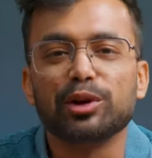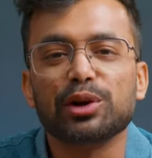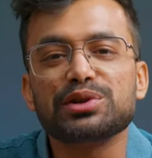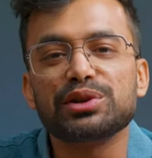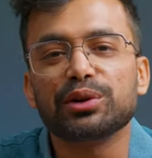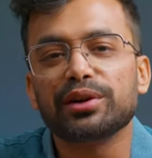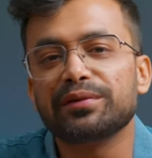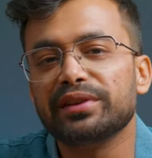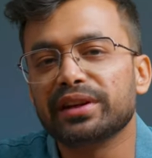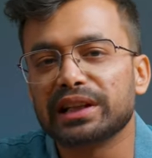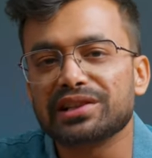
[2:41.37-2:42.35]
not sure if
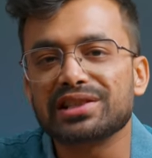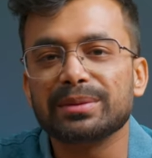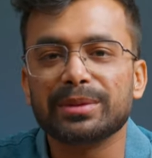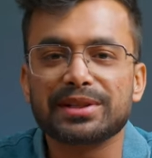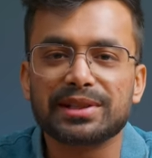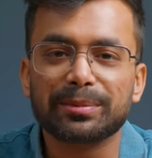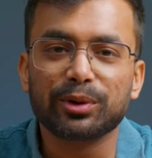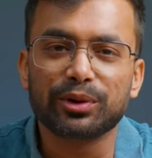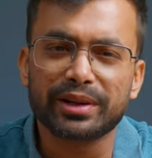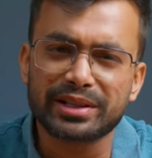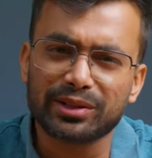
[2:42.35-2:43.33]
their customer
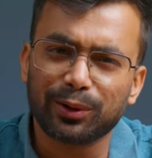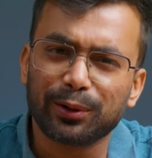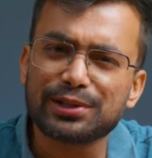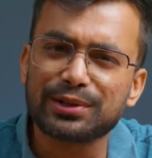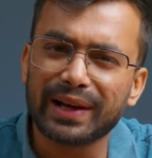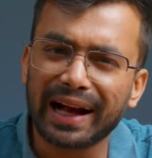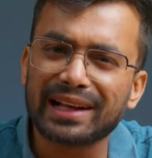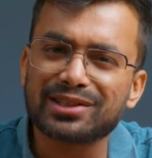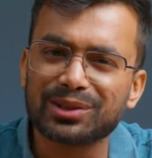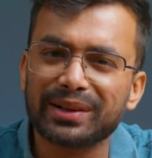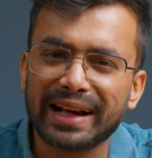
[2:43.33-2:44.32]
support is also
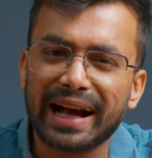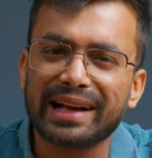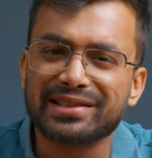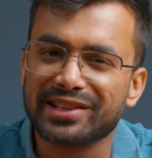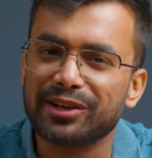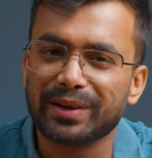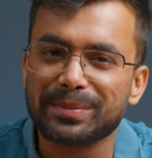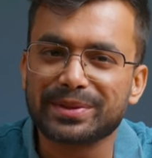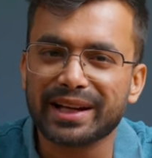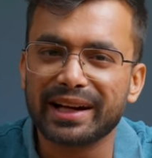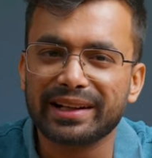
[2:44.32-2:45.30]
as good as their
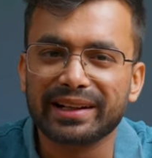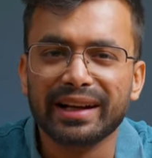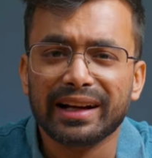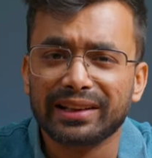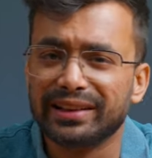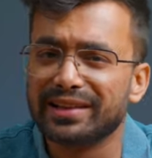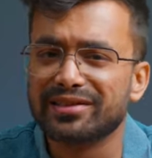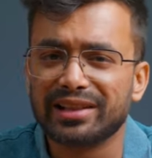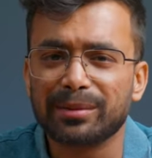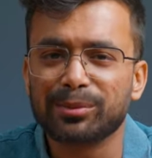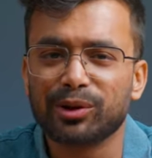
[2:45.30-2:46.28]
website. Their
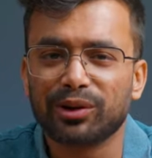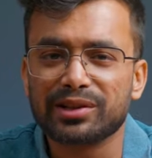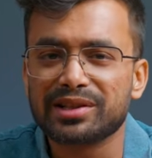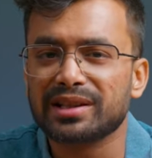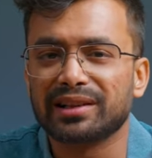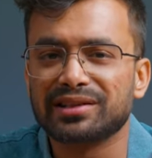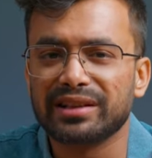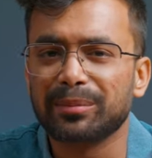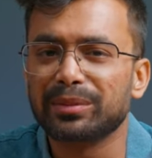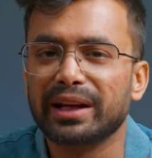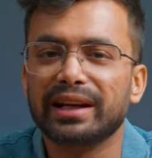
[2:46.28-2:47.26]
setup costs are
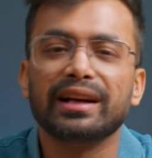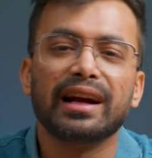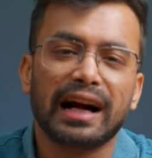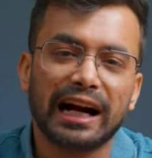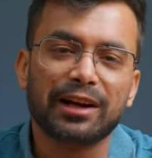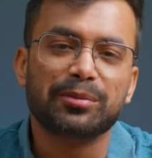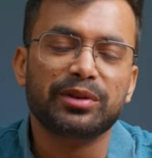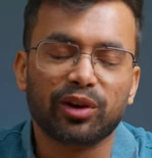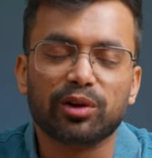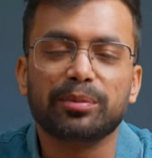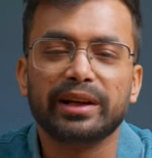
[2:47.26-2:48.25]
something I have
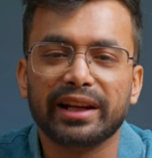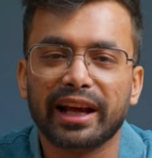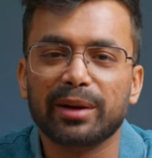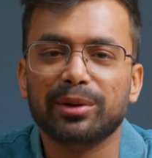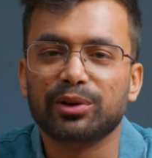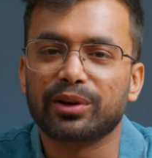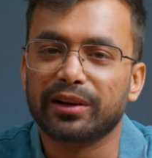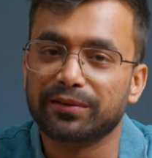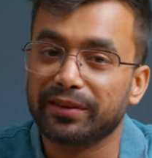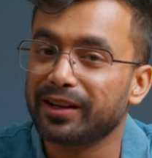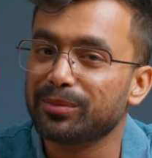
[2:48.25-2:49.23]
not been able to
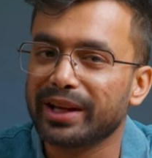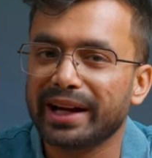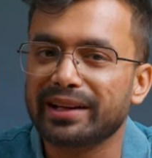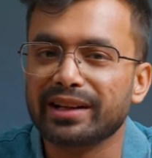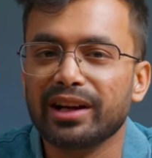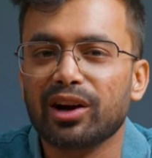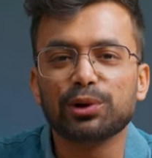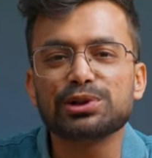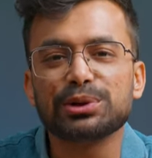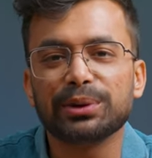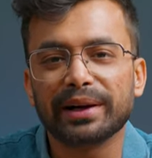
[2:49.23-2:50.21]
confirm yet.
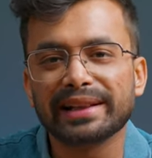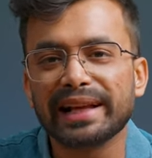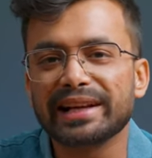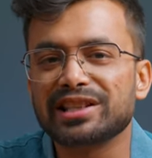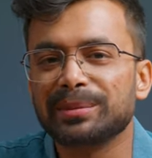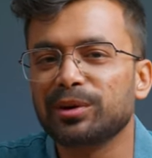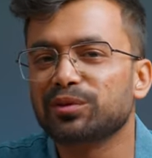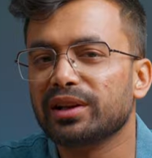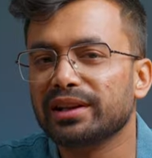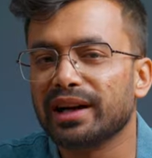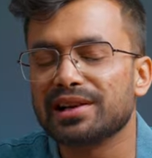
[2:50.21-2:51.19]
Also, unlike some
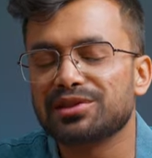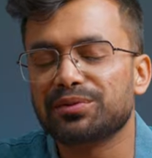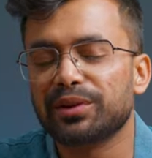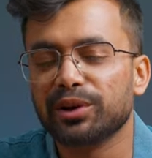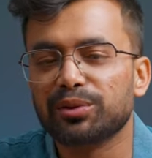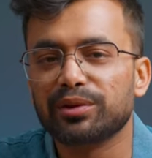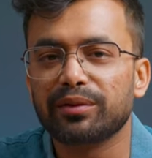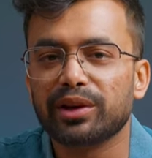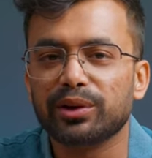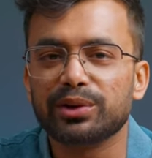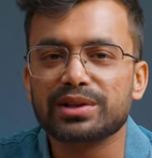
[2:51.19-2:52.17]
of the last few
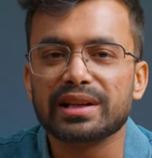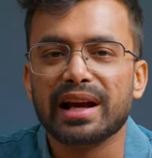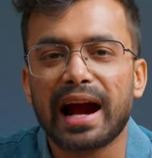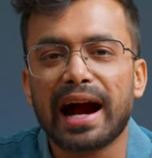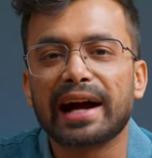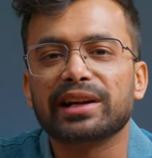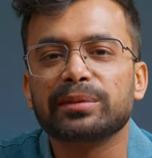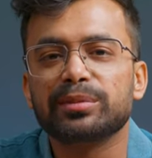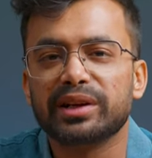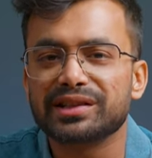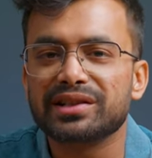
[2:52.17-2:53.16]
reviews,
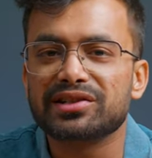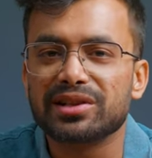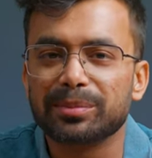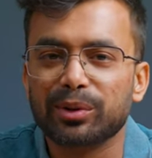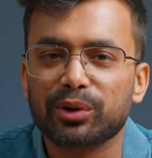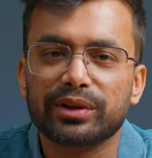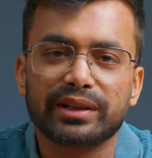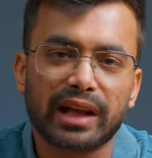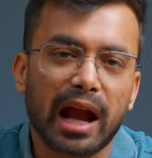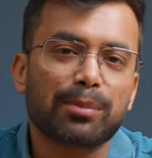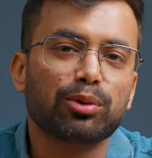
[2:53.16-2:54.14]
Atom doesn't
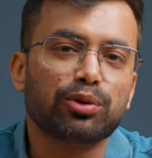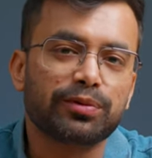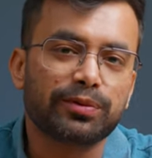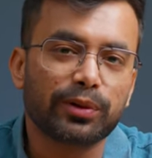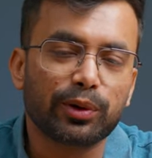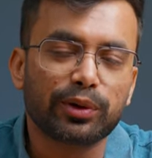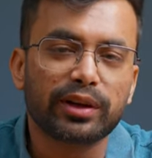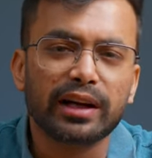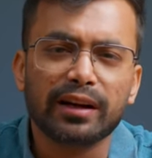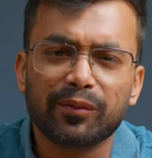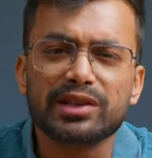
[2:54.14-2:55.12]
support tap on phone,
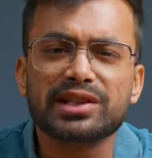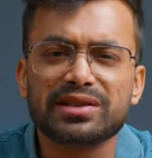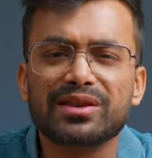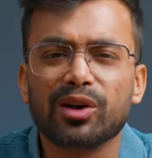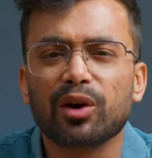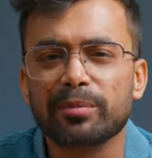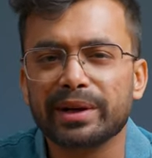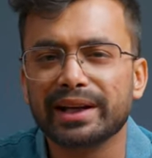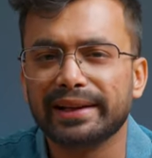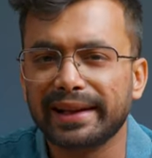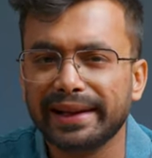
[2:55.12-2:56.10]
which is not a
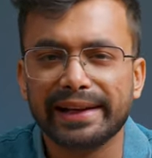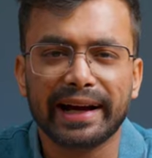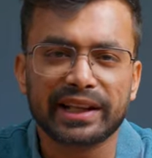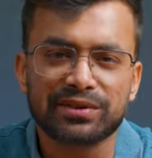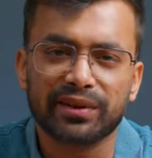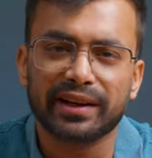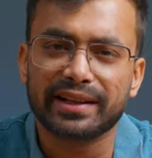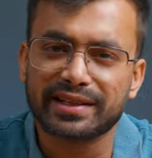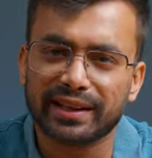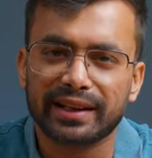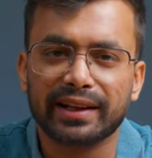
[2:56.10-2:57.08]
big deal as far
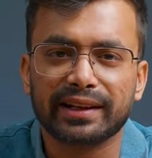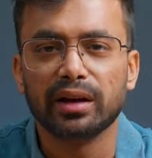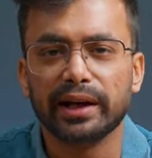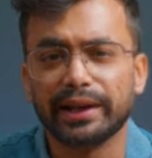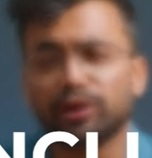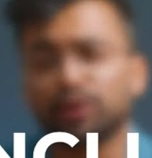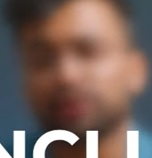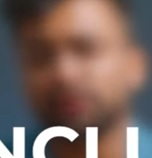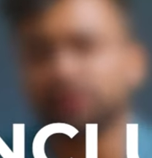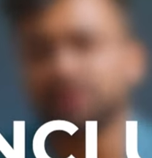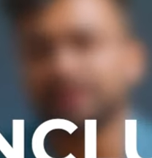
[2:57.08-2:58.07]
as I think. In
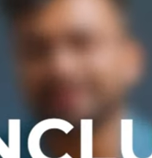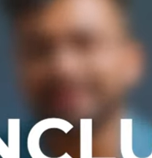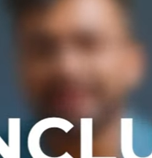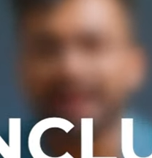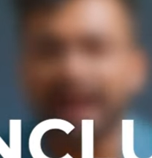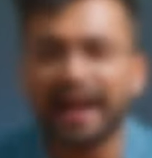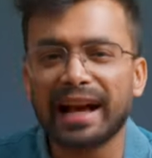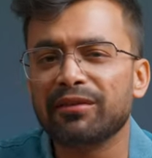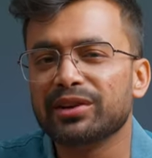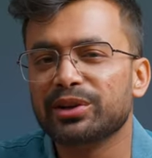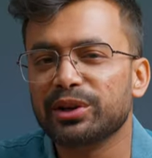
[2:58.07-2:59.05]
conclusion, I
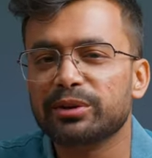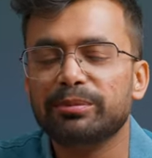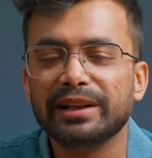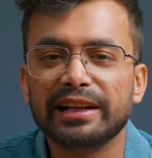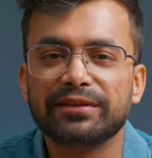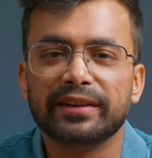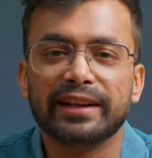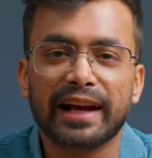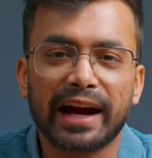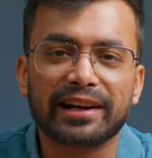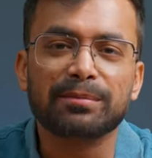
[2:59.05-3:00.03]
have a good belief
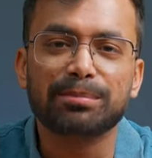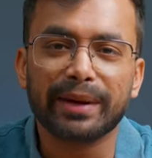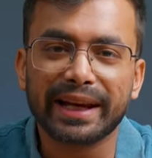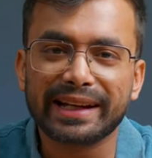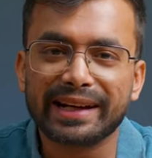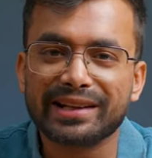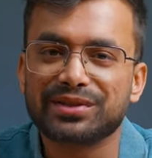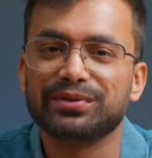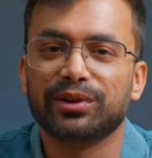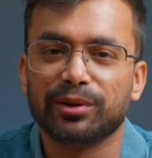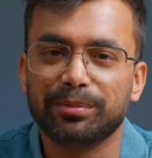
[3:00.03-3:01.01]
in Atom
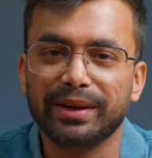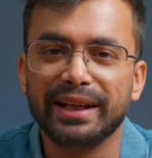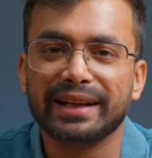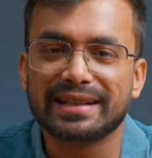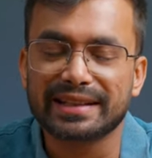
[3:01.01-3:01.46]
Payments for being a